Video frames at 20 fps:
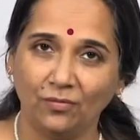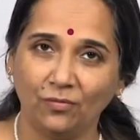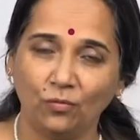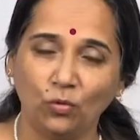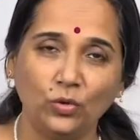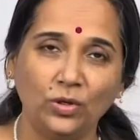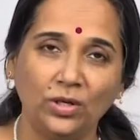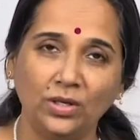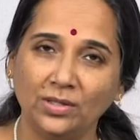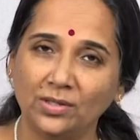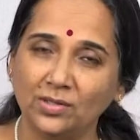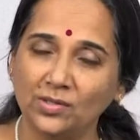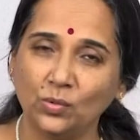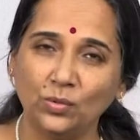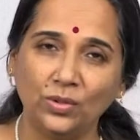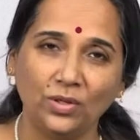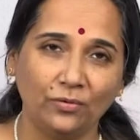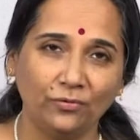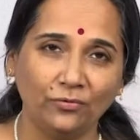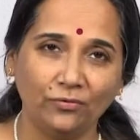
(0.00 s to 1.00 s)
only
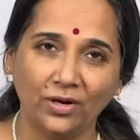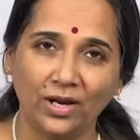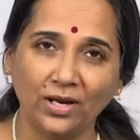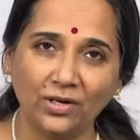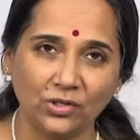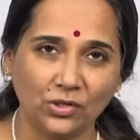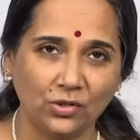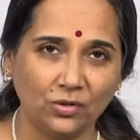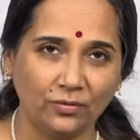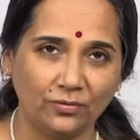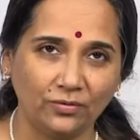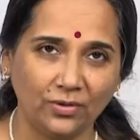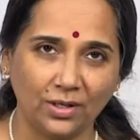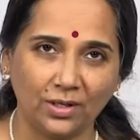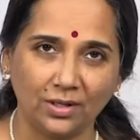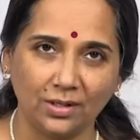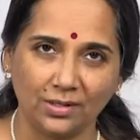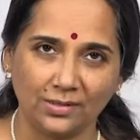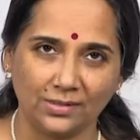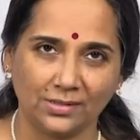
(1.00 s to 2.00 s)
a fraction of
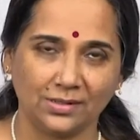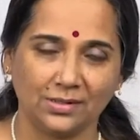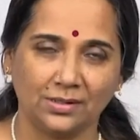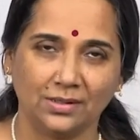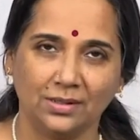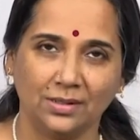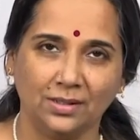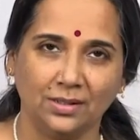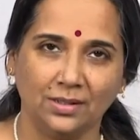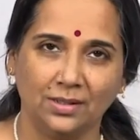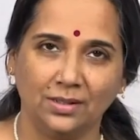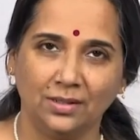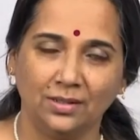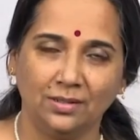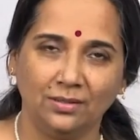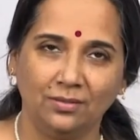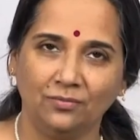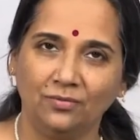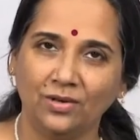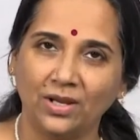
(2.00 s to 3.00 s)
ragas.
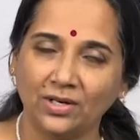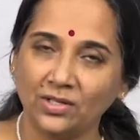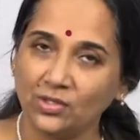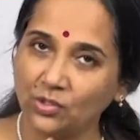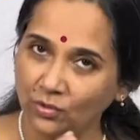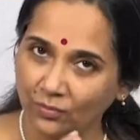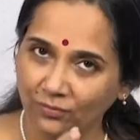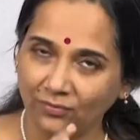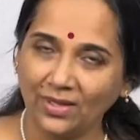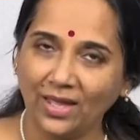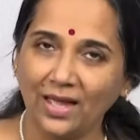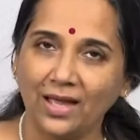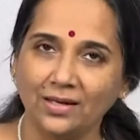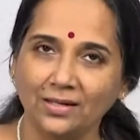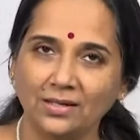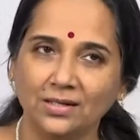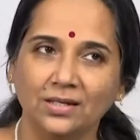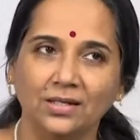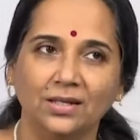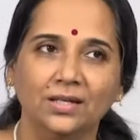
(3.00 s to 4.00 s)
Fraction of
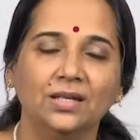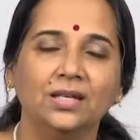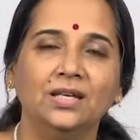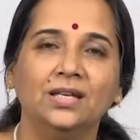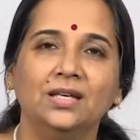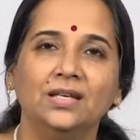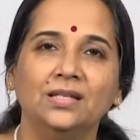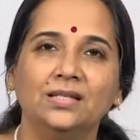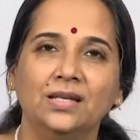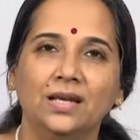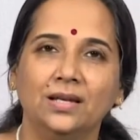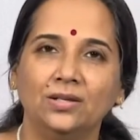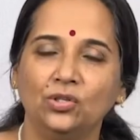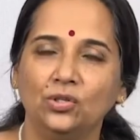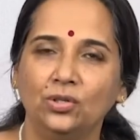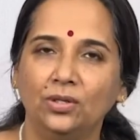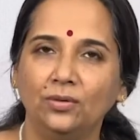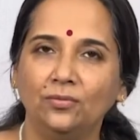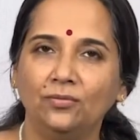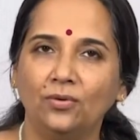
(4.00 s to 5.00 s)
that is
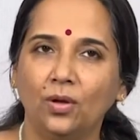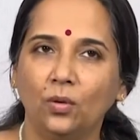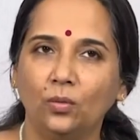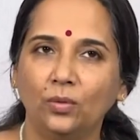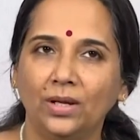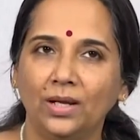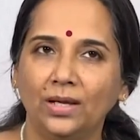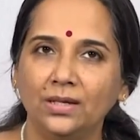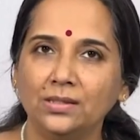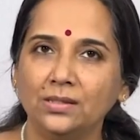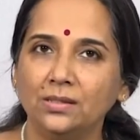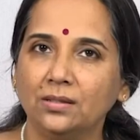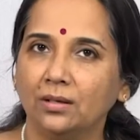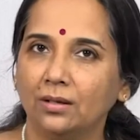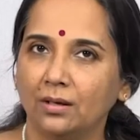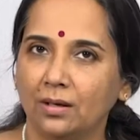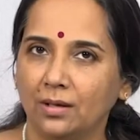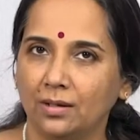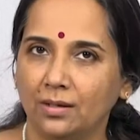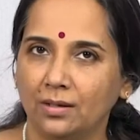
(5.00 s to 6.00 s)
actually found as
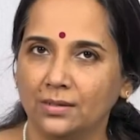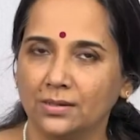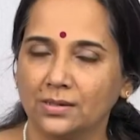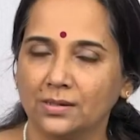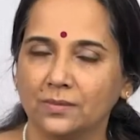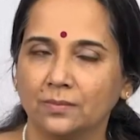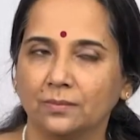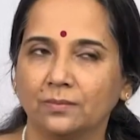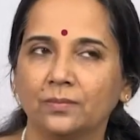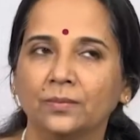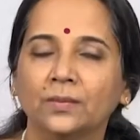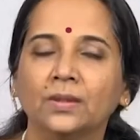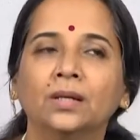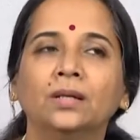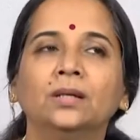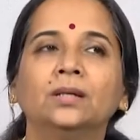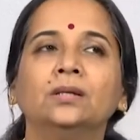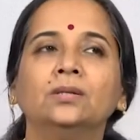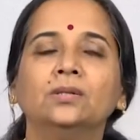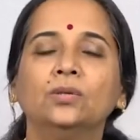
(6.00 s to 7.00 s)
ragas.
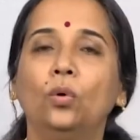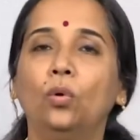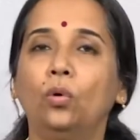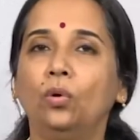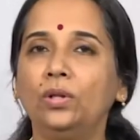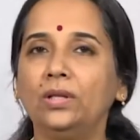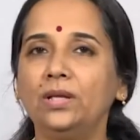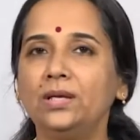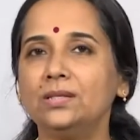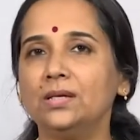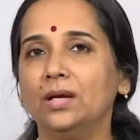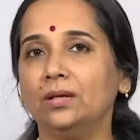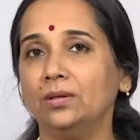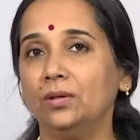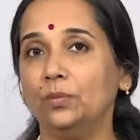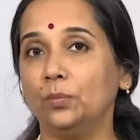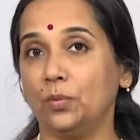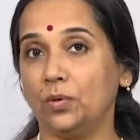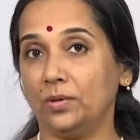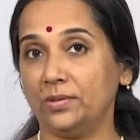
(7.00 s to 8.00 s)
So, all these
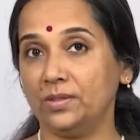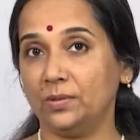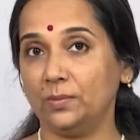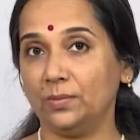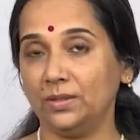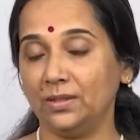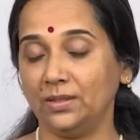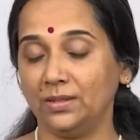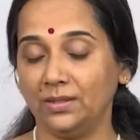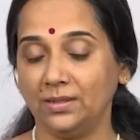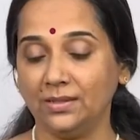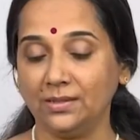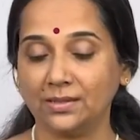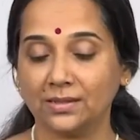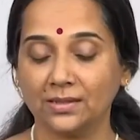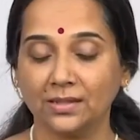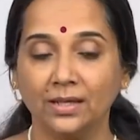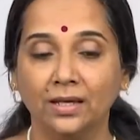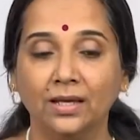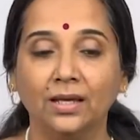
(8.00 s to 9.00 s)
other
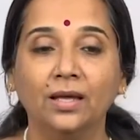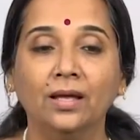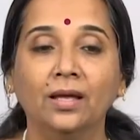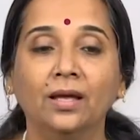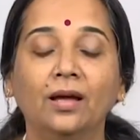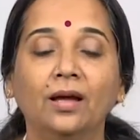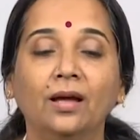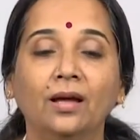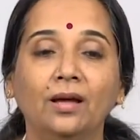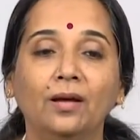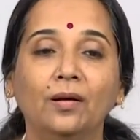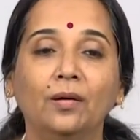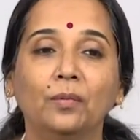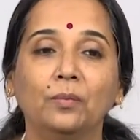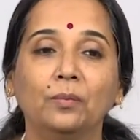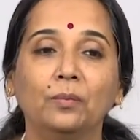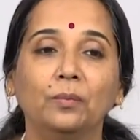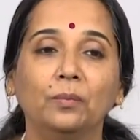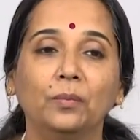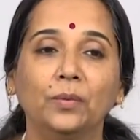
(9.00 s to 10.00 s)
possibilities, as
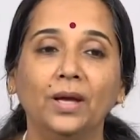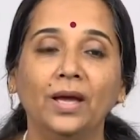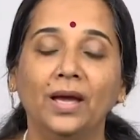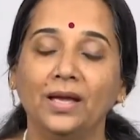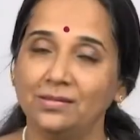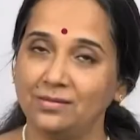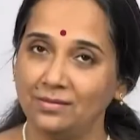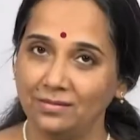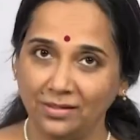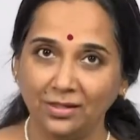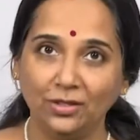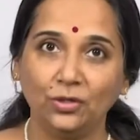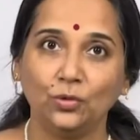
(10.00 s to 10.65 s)
I said,